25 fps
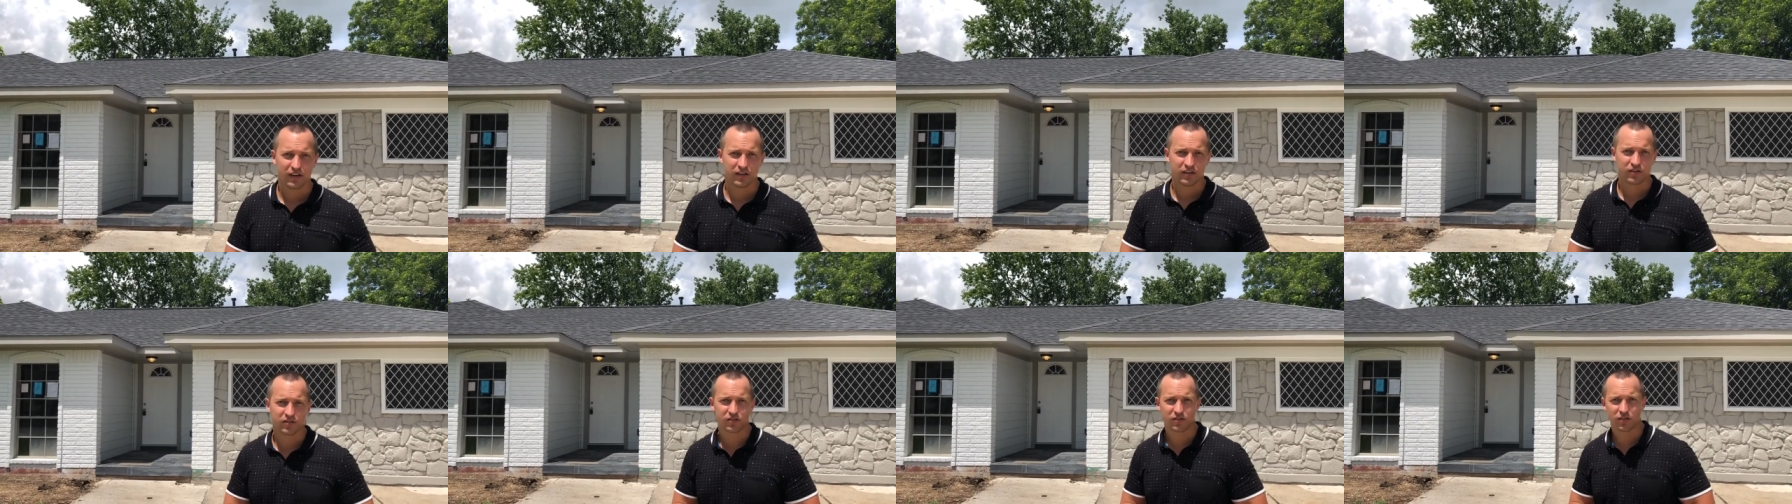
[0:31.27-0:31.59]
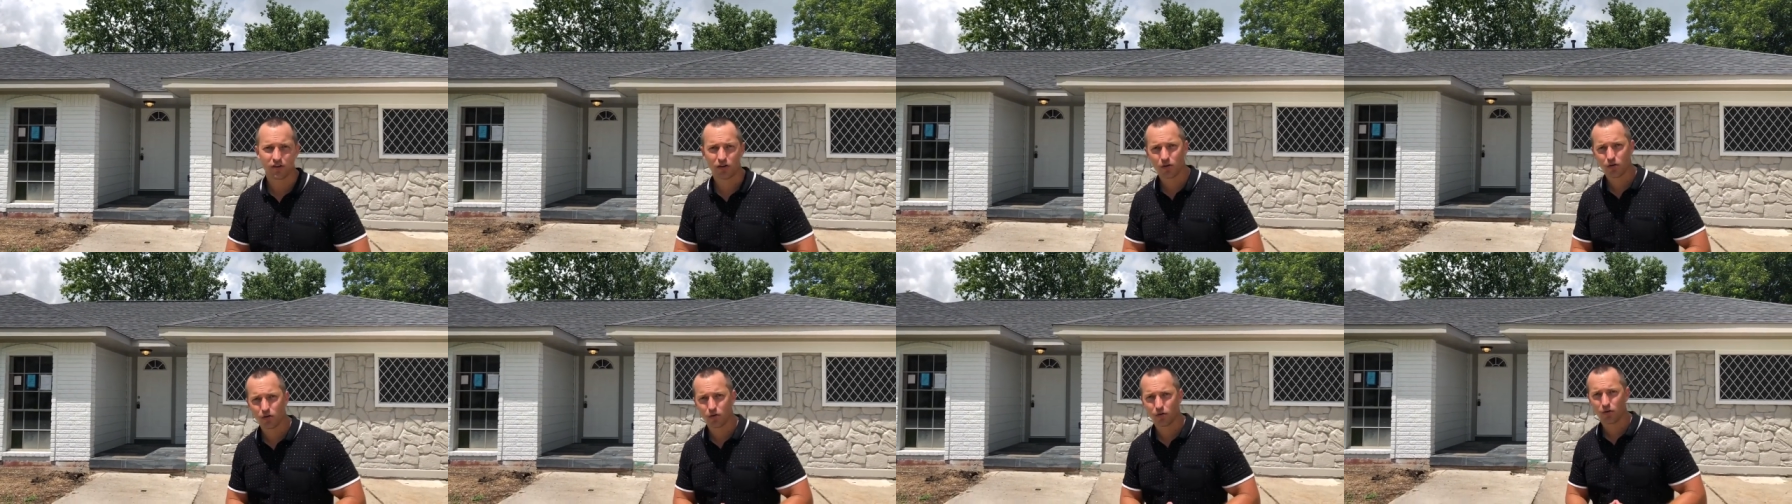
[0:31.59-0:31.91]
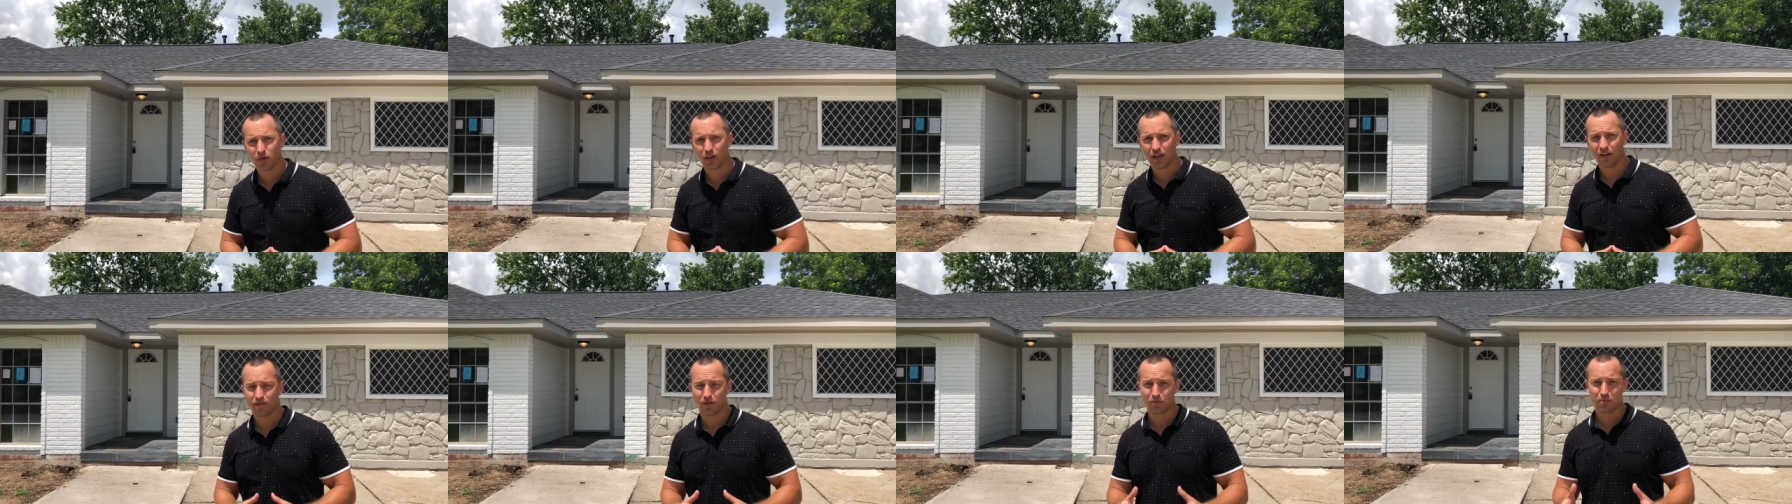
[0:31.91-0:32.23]
So
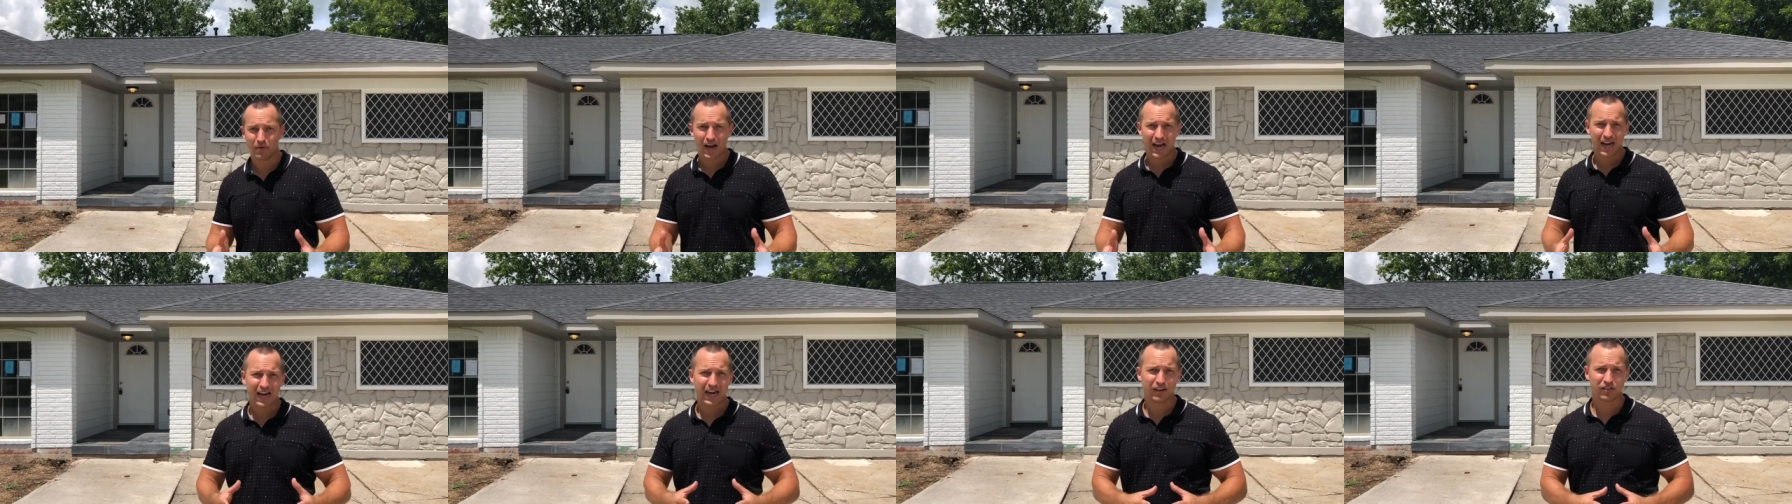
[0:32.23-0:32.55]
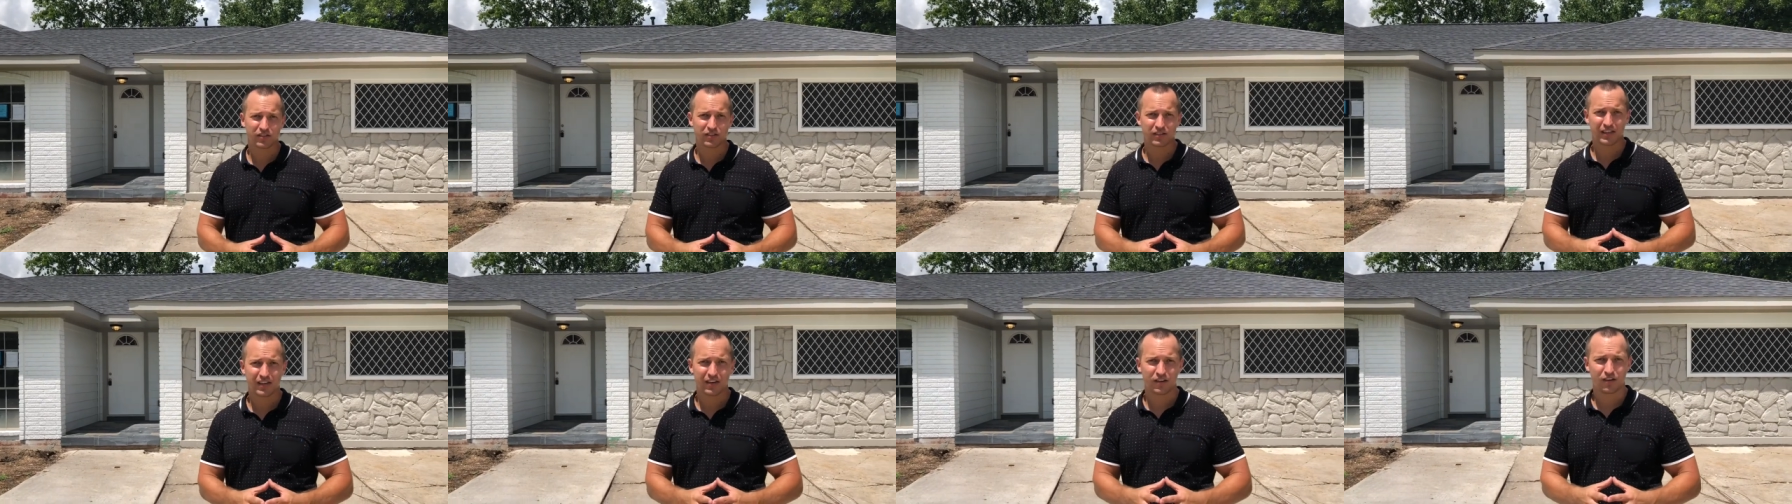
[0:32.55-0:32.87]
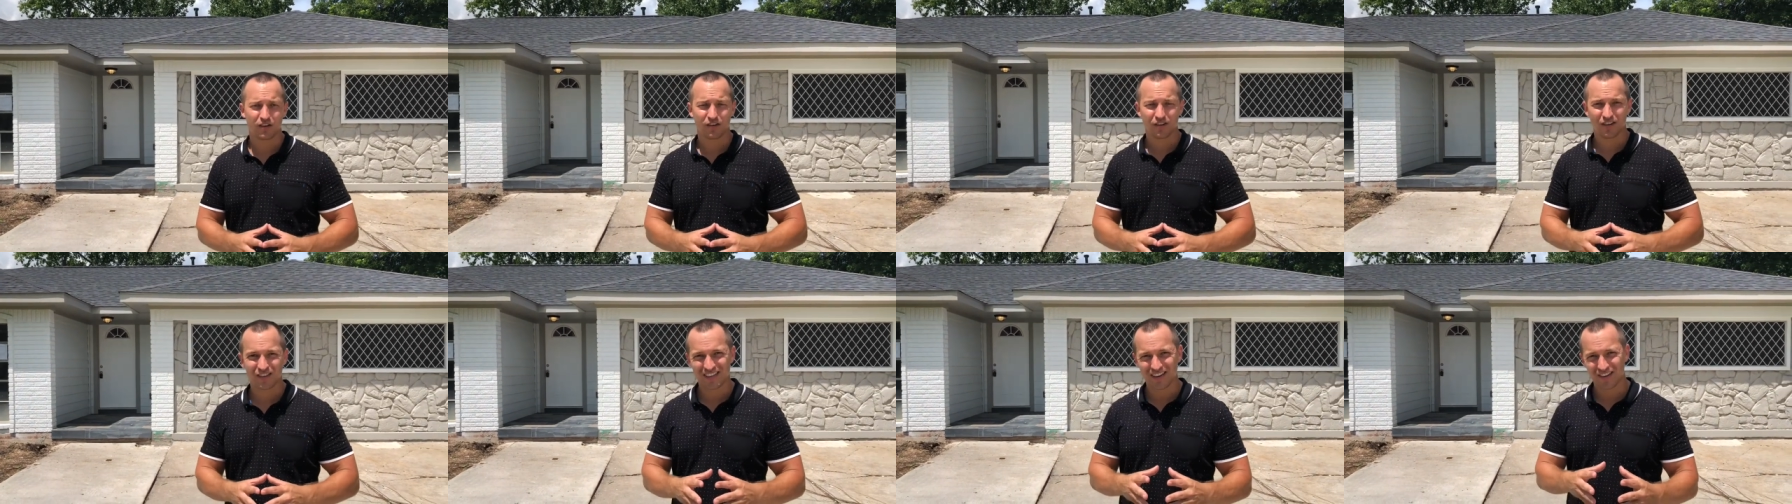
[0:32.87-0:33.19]
if you're buying houses that
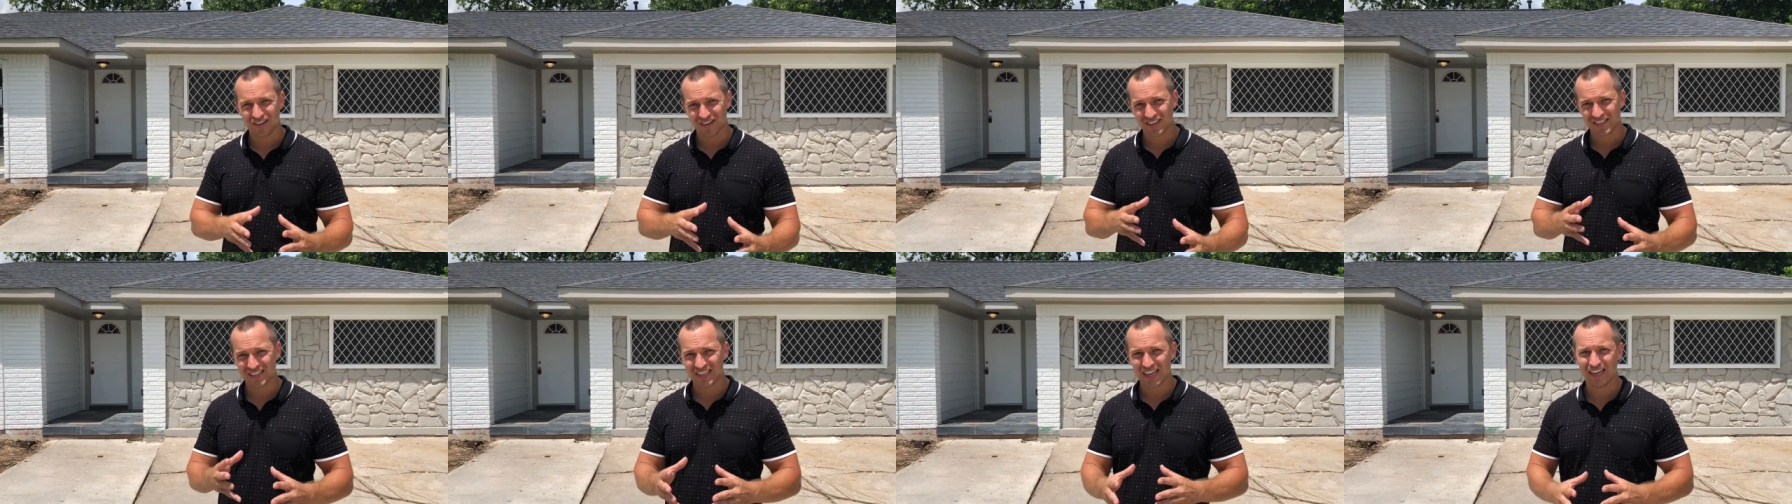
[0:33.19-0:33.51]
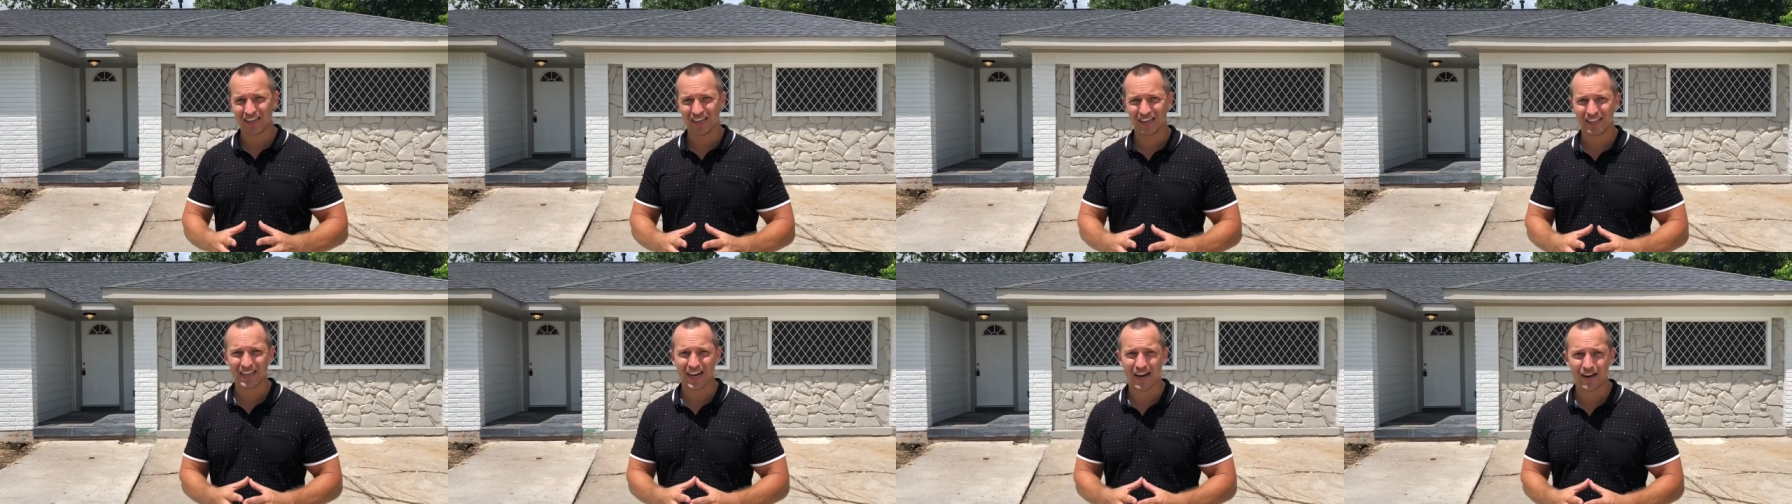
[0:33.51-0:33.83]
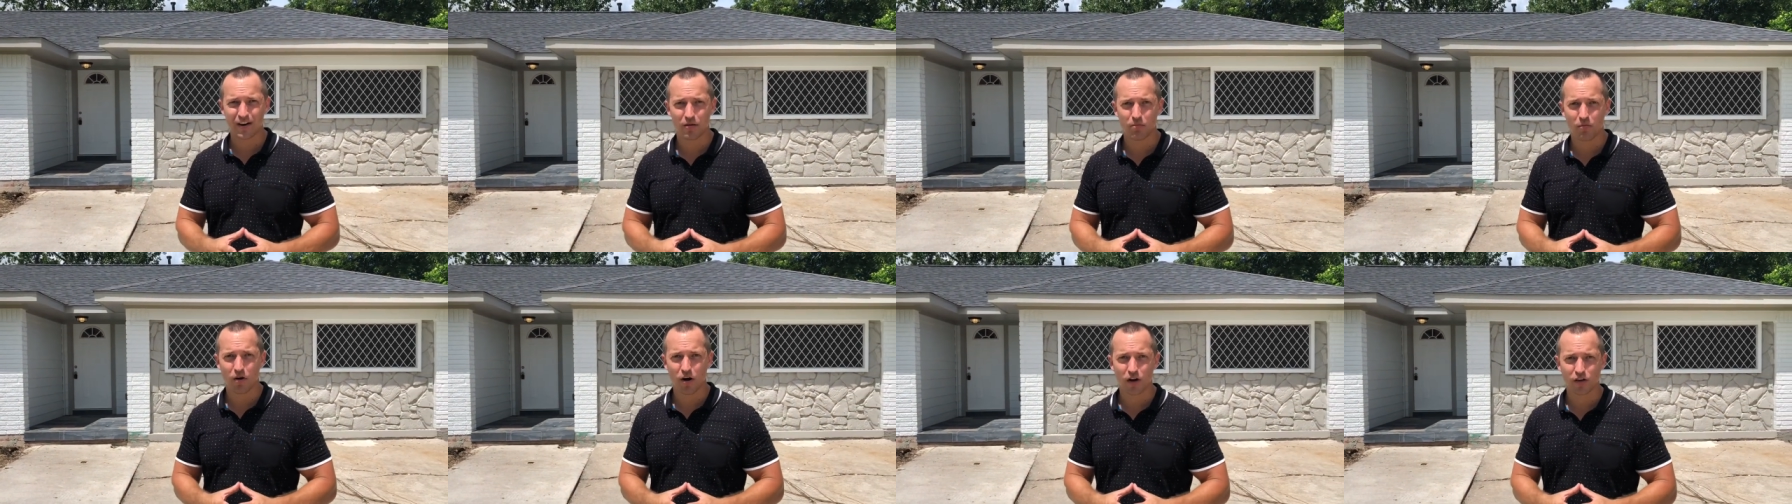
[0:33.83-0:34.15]
are on a slightly
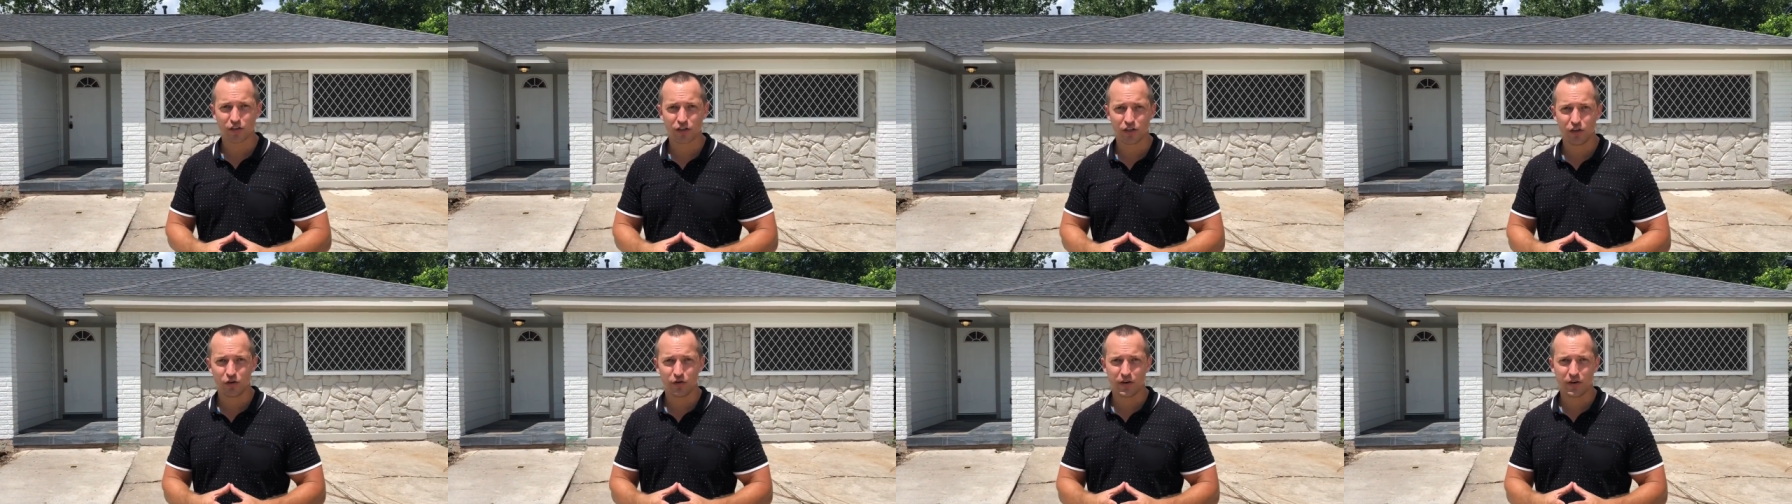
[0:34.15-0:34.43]
tighter margin,